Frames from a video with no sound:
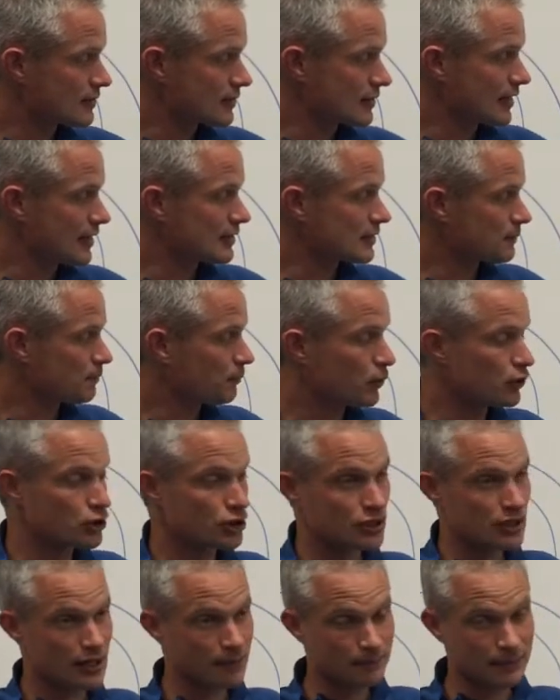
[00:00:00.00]
is it gets
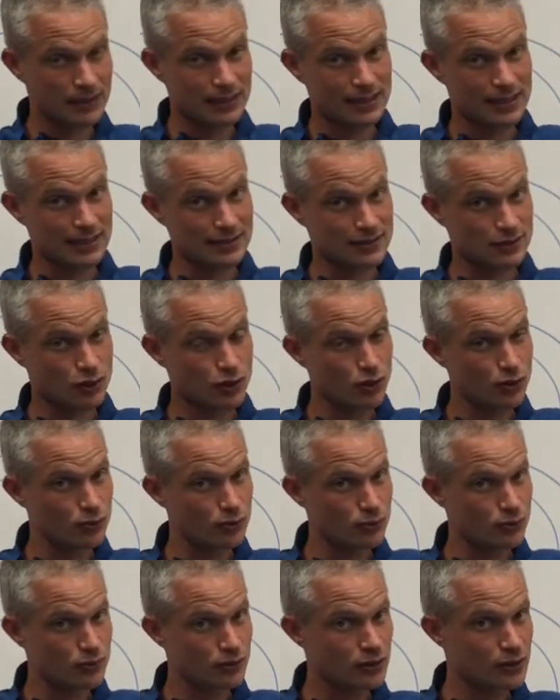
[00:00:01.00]
pushed up and it gets
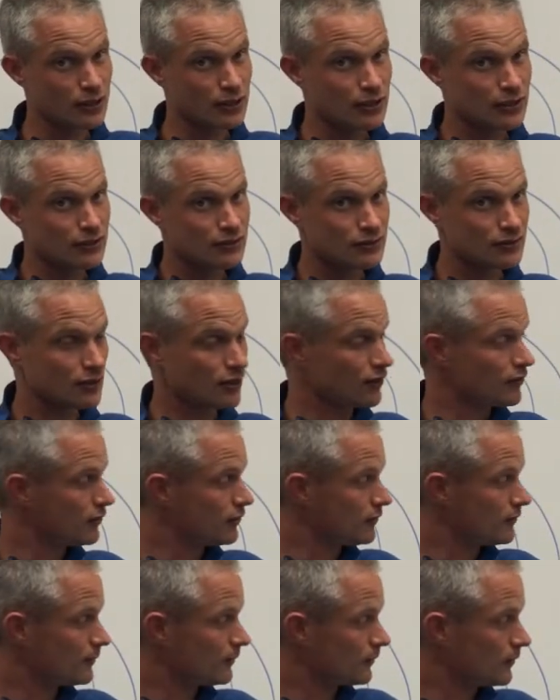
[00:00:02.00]
cooled, so